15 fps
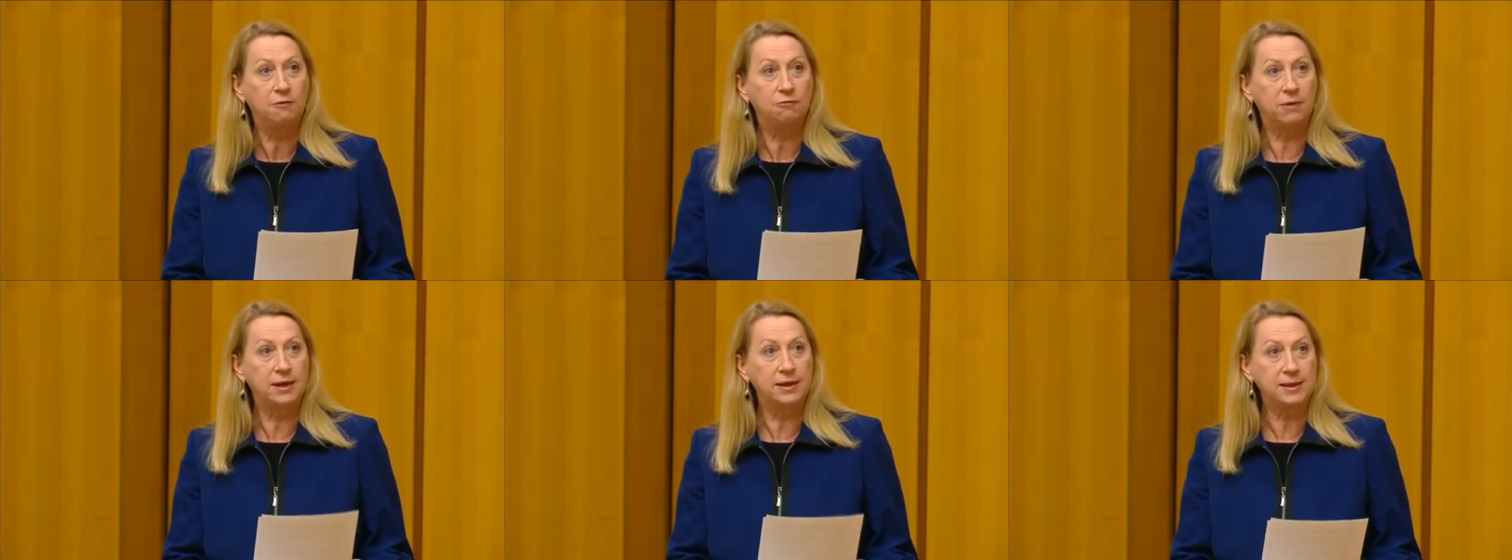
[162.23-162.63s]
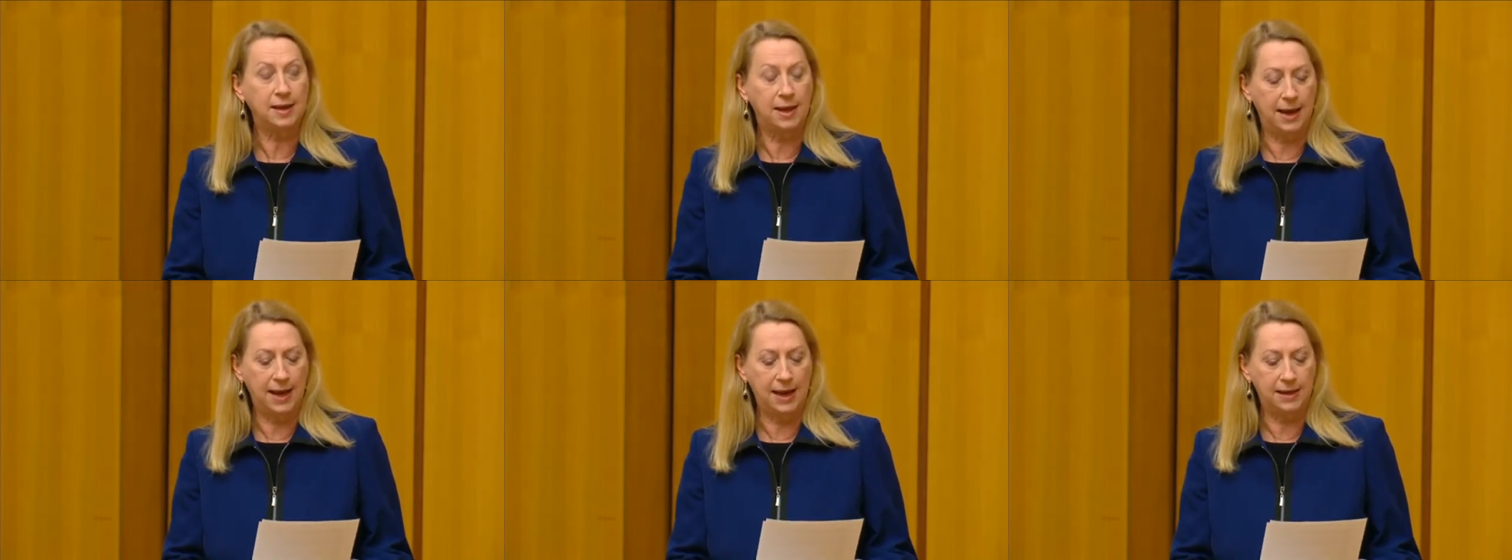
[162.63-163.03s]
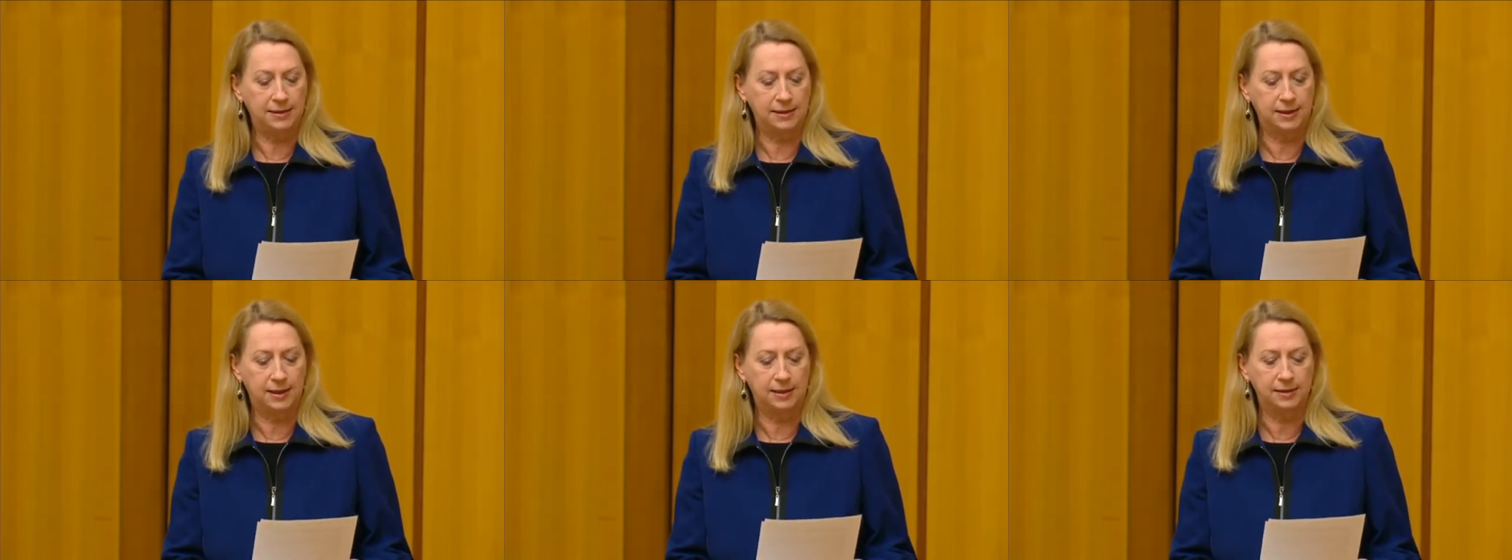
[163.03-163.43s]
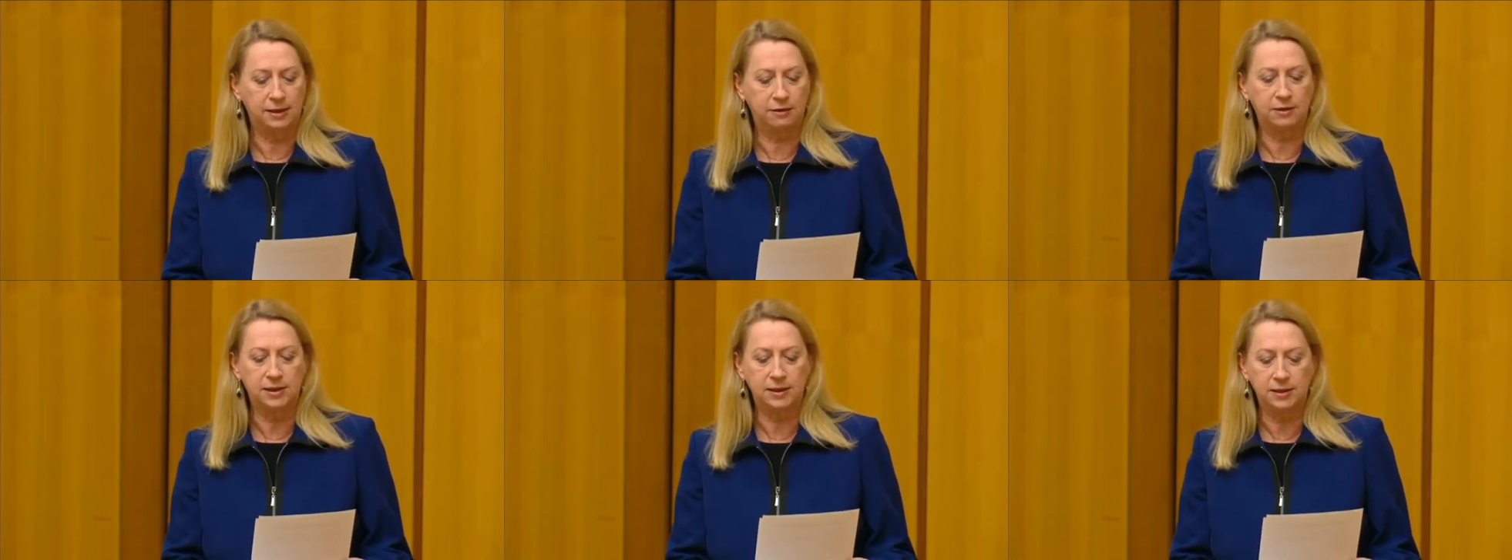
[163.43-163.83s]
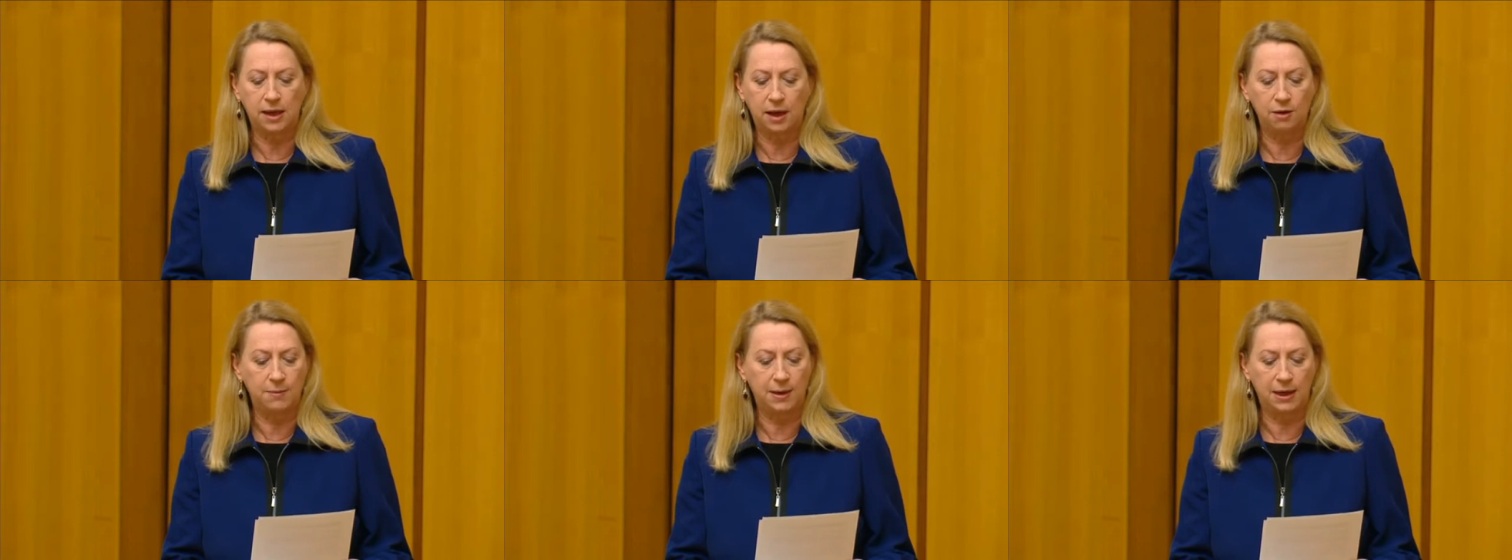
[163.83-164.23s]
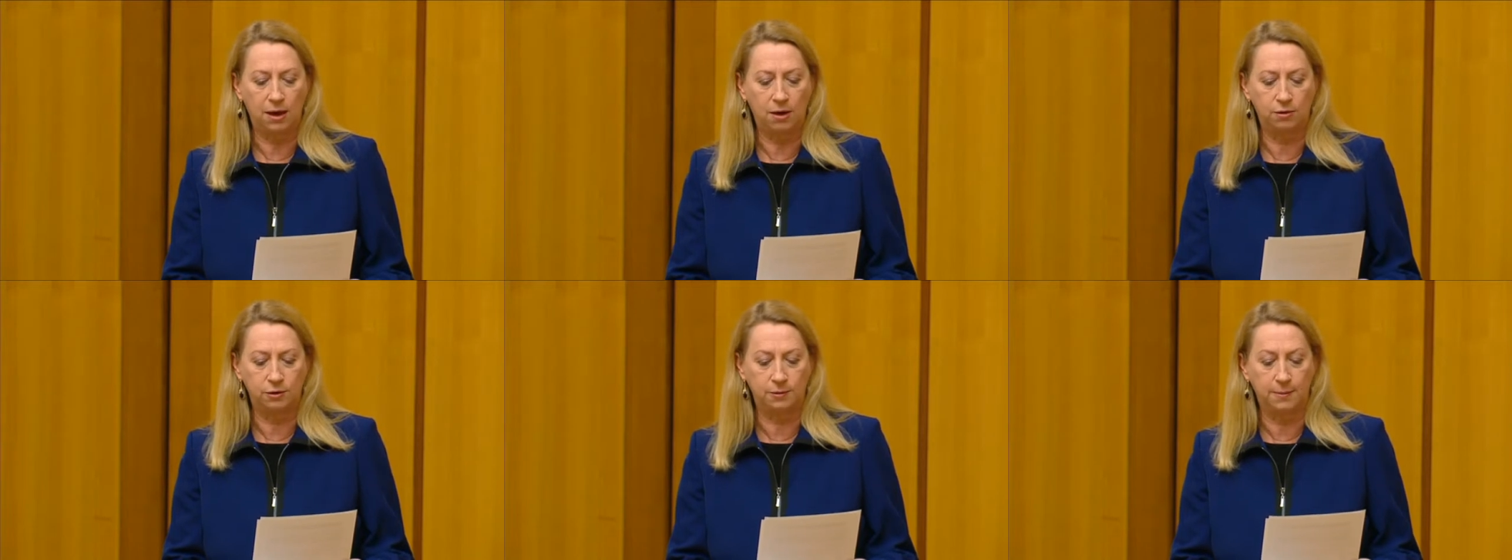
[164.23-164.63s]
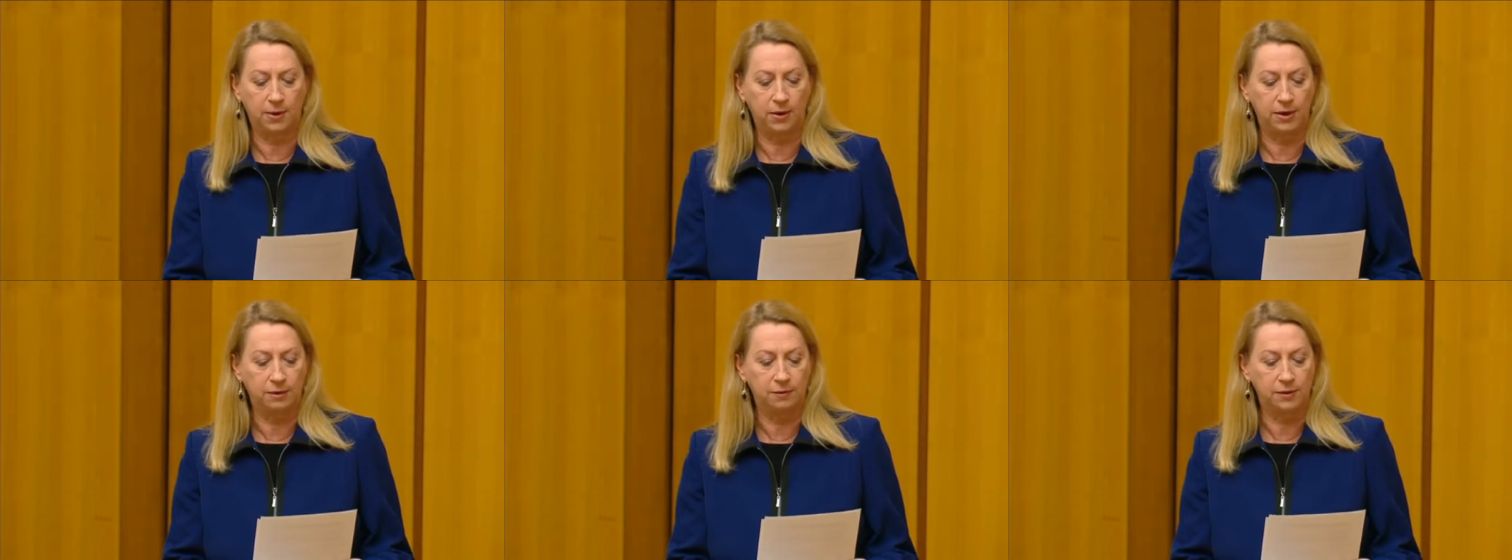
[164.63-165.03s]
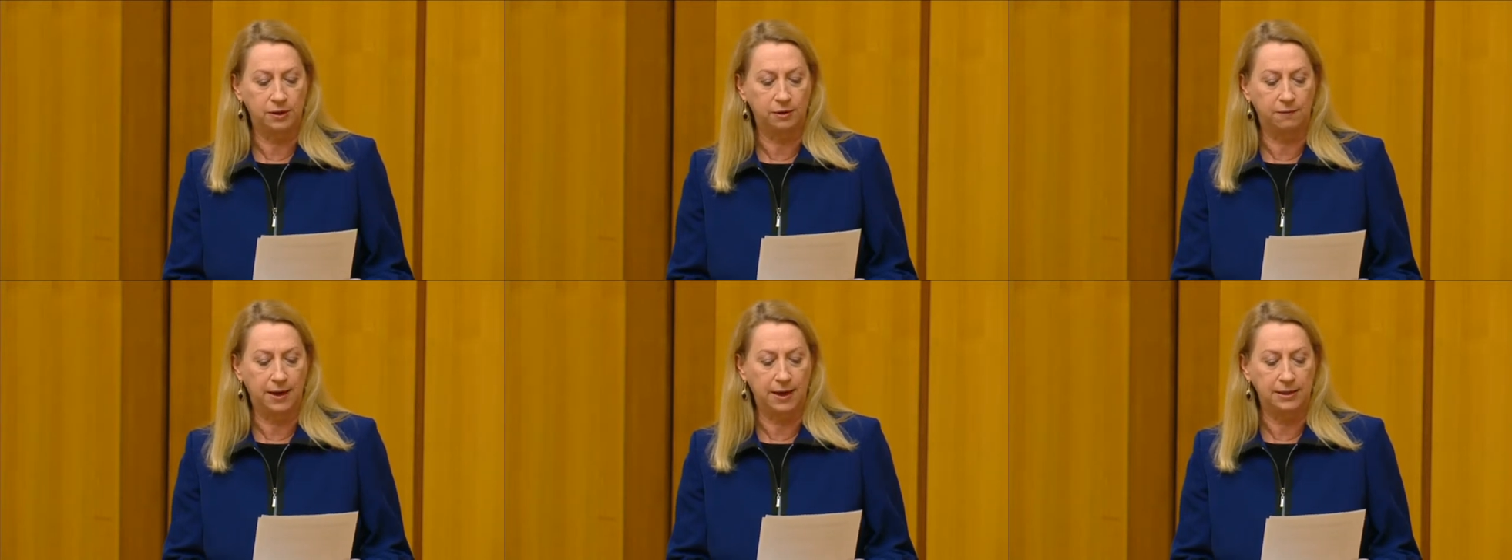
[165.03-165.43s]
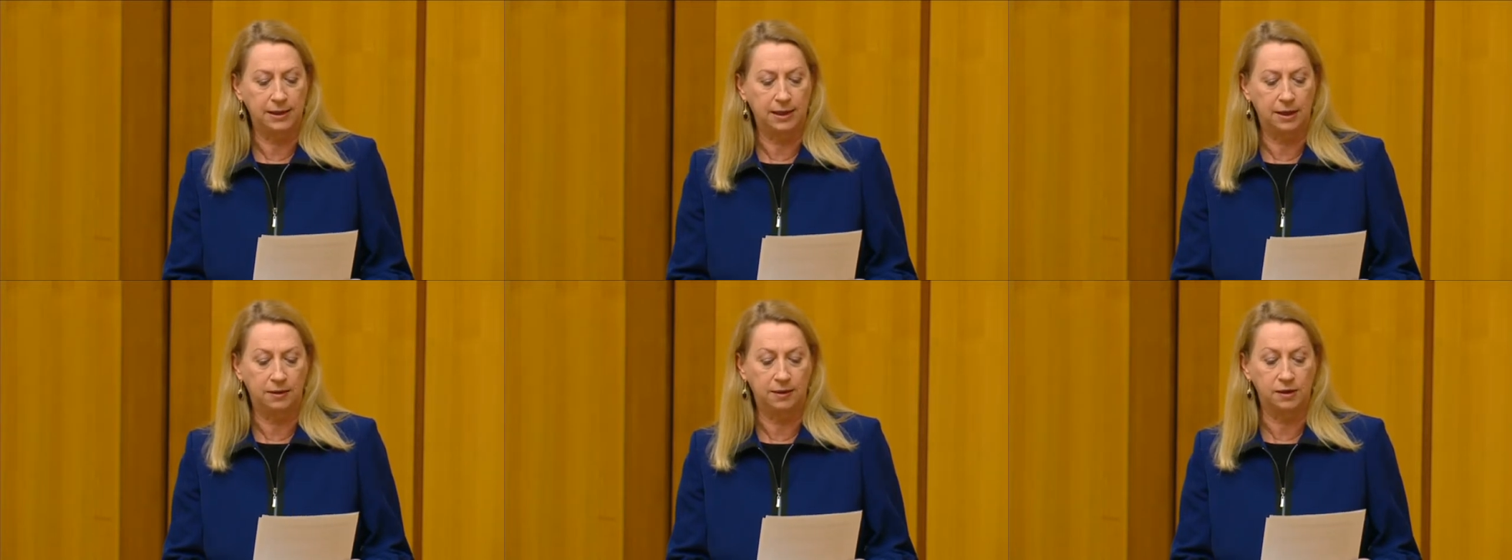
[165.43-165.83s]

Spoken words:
Risa Ann says there are so many older migrants around here